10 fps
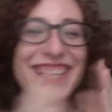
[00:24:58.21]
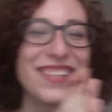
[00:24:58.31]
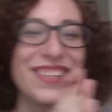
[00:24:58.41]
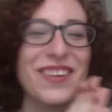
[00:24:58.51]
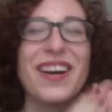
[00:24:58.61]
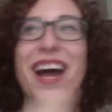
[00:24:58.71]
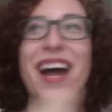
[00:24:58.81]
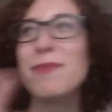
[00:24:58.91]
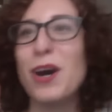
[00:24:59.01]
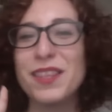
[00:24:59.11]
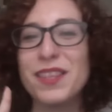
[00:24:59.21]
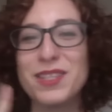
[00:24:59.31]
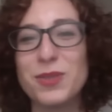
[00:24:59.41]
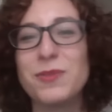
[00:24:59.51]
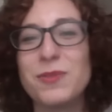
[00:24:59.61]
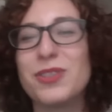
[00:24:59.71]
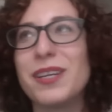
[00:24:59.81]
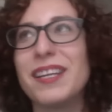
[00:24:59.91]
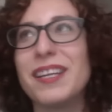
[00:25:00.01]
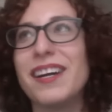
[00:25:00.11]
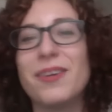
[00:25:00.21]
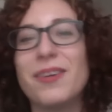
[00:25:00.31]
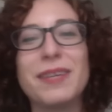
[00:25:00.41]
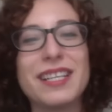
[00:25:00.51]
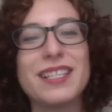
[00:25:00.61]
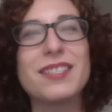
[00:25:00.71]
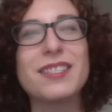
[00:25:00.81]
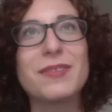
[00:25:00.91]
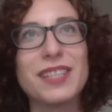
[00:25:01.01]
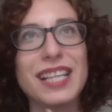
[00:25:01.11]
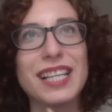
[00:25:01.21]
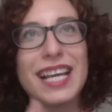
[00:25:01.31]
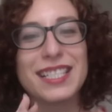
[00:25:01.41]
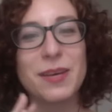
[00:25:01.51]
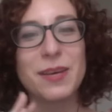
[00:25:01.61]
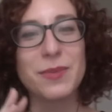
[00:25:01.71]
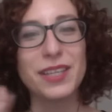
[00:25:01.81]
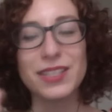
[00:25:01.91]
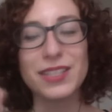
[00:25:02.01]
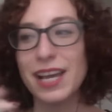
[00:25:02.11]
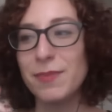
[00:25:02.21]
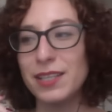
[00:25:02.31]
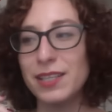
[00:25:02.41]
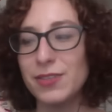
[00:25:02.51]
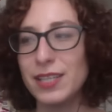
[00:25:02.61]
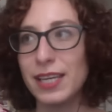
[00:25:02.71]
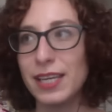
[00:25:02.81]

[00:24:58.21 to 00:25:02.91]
So I'm on the Zoom train now because for the last couple of years I've been using